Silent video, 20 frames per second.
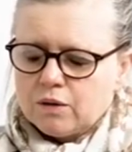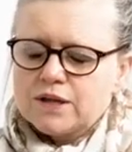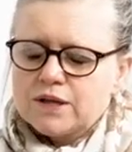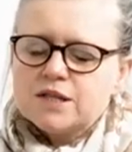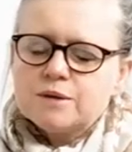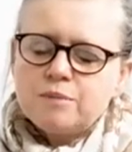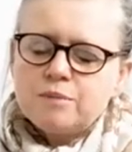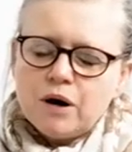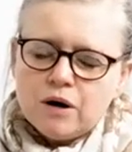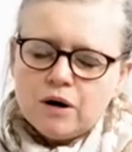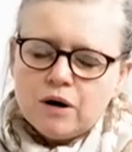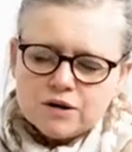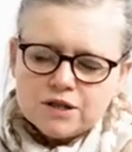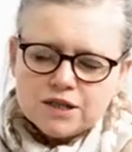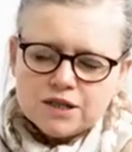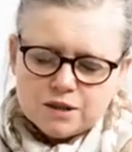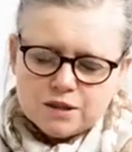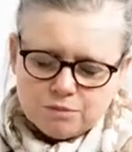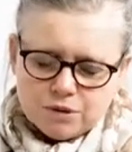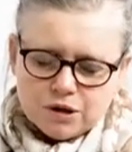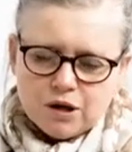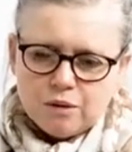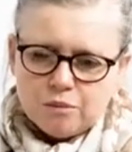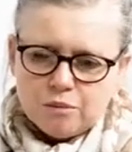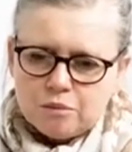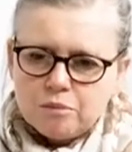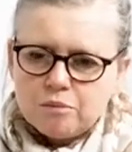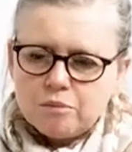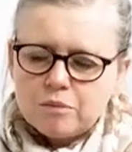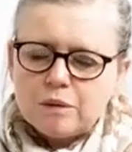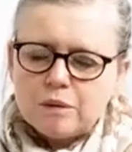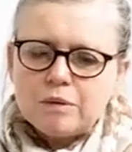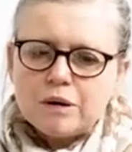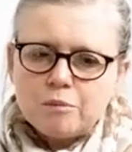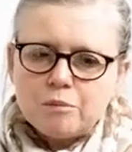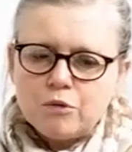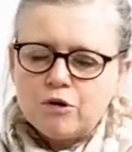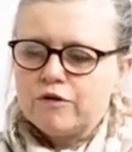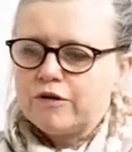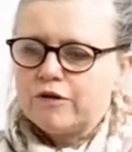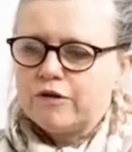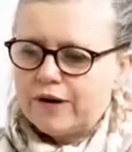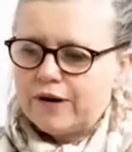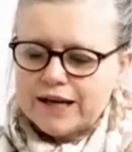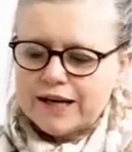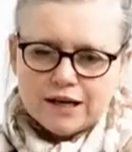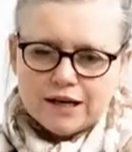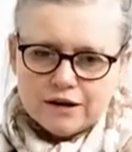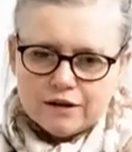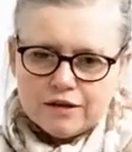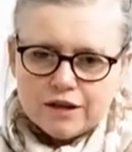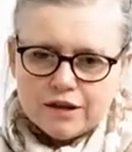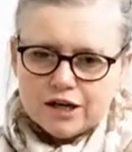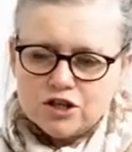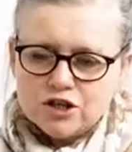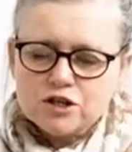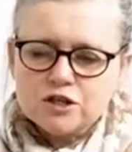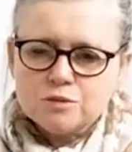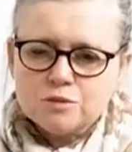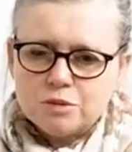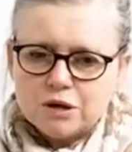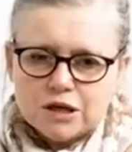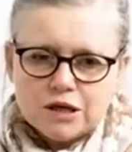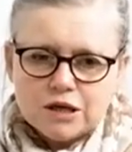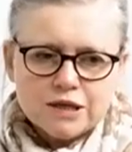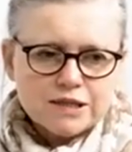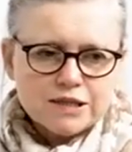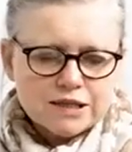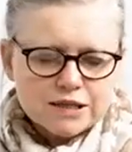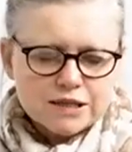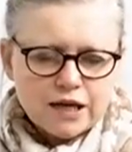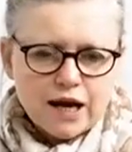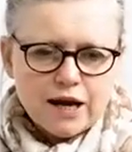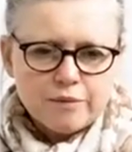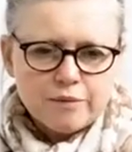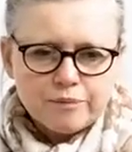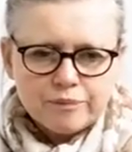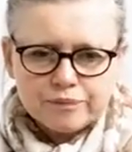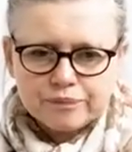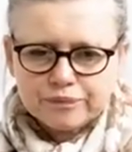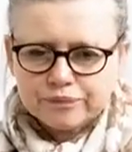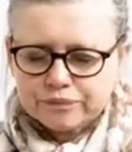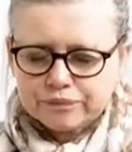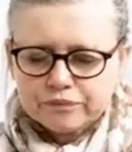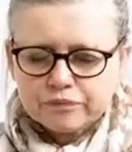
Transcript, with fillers: well, I suppose it's become a bit more of a regular thing just because um,